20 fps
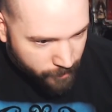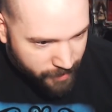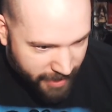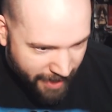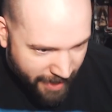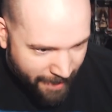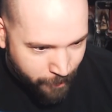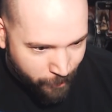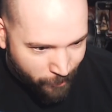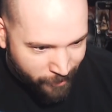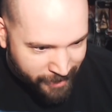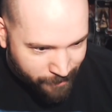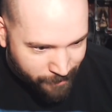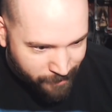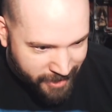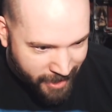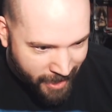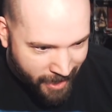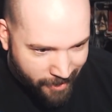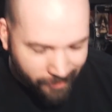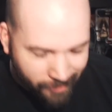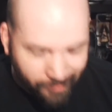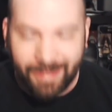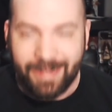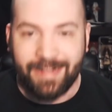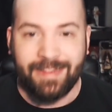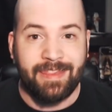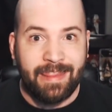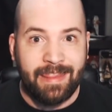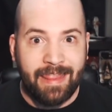we got to bring them down.
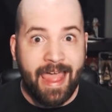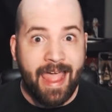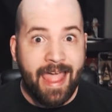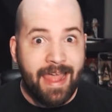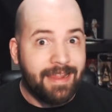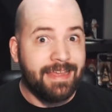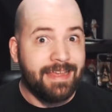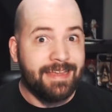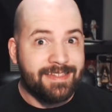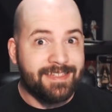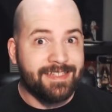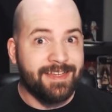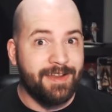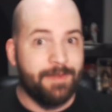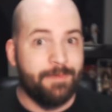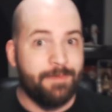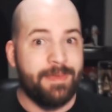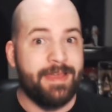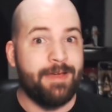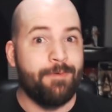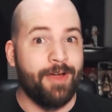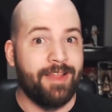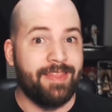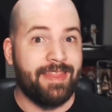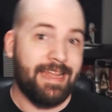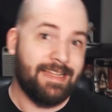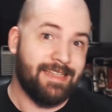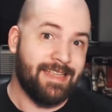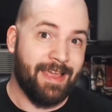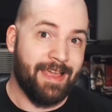That is going to be what
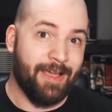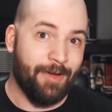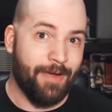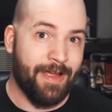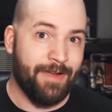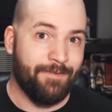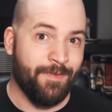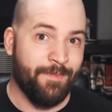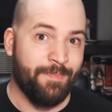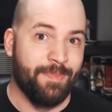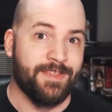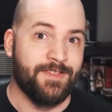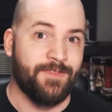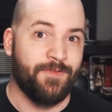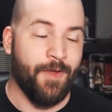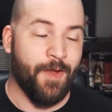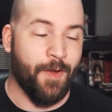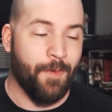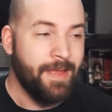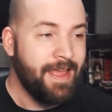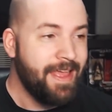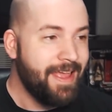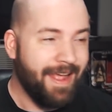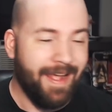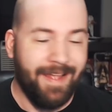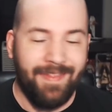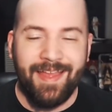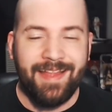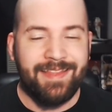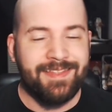they take away from this film.
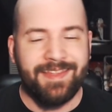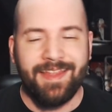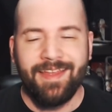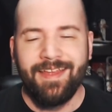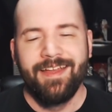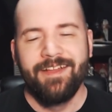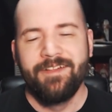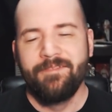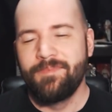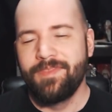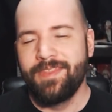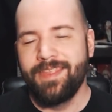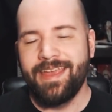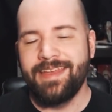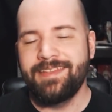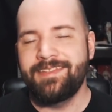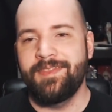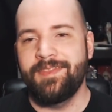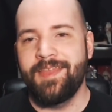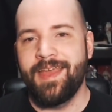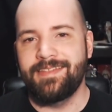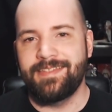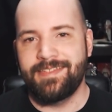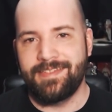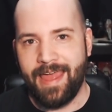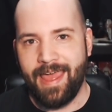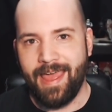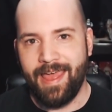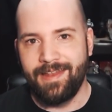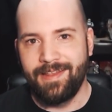And isn't that
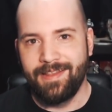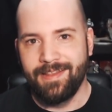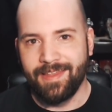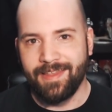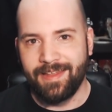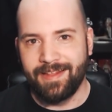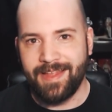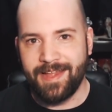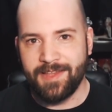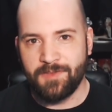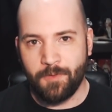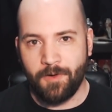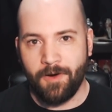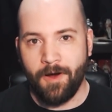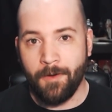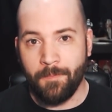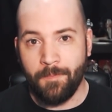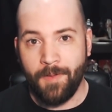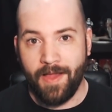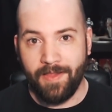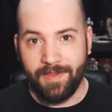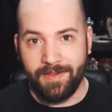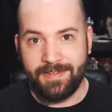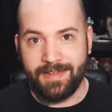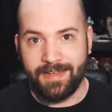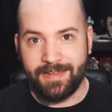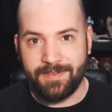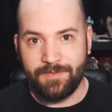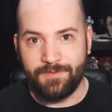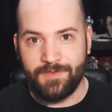sad? That's where our
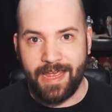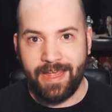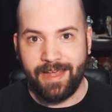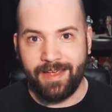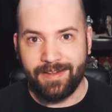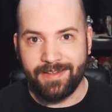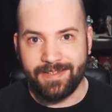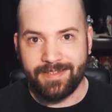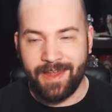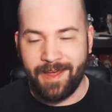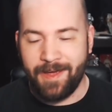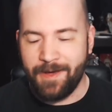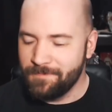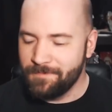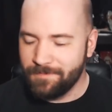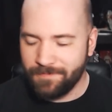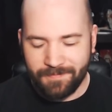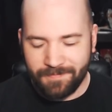politics have taken us now.